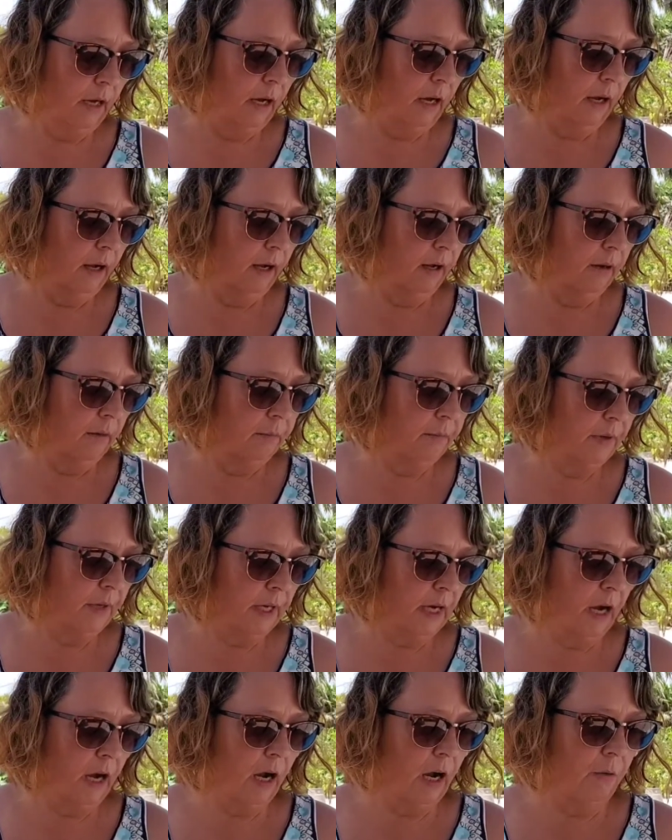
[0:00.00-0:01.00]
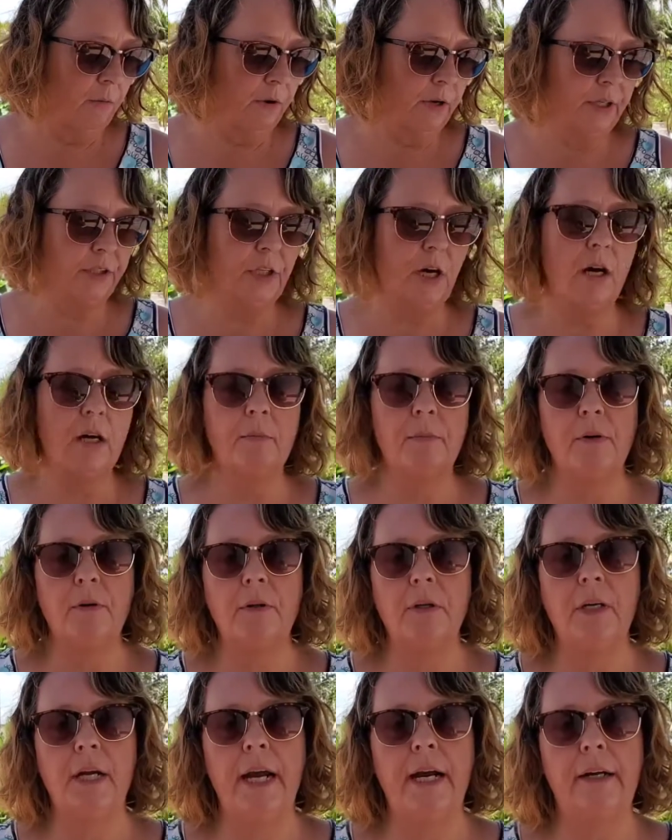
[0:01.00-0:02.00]
I want to talk about
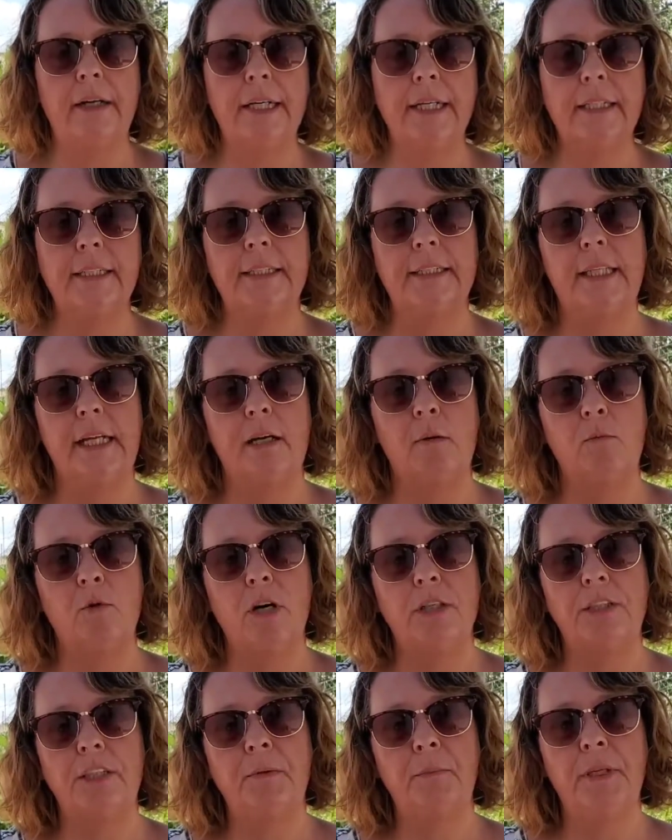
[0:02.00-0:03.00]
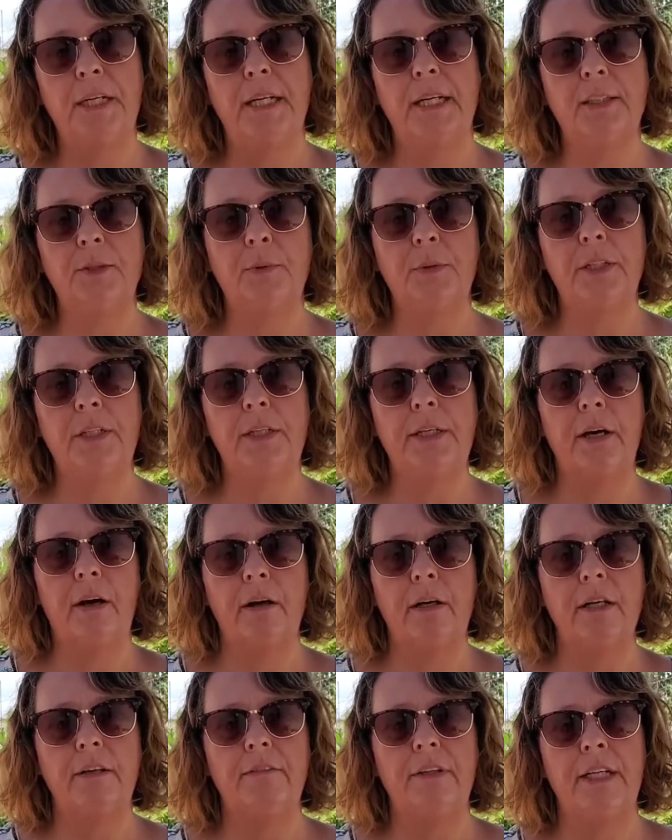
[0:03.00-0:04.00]
areas that I'm watching because we
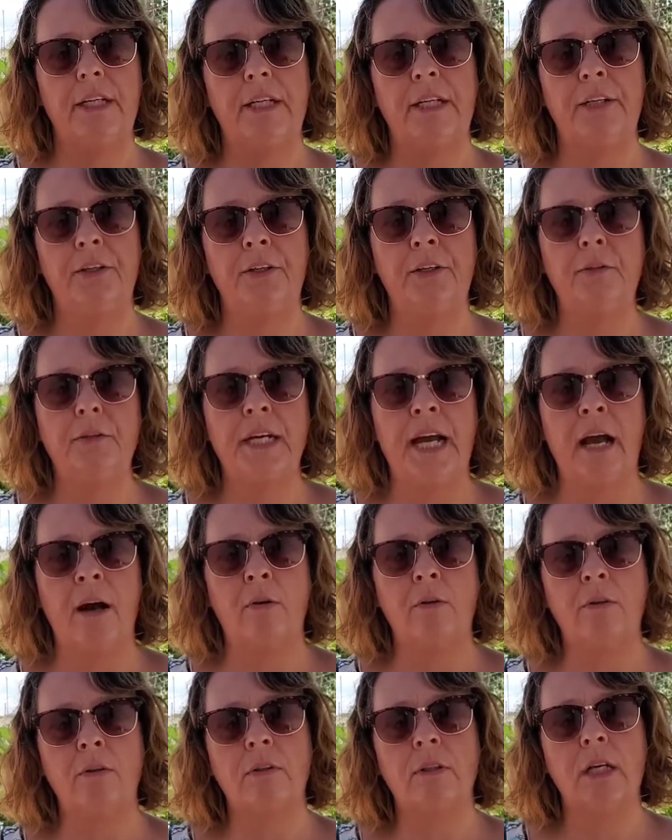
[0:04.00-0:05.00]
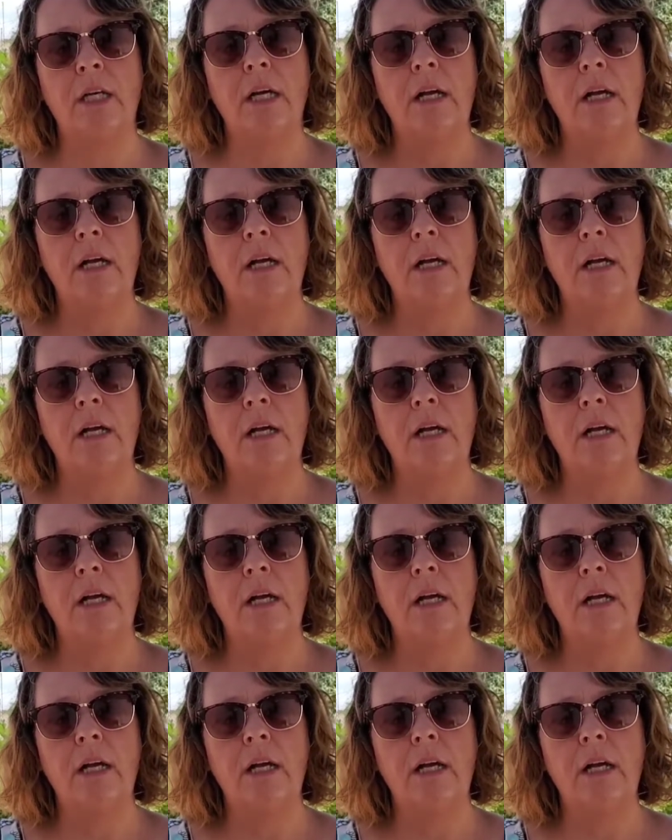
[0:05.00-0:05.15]
are living in a new town.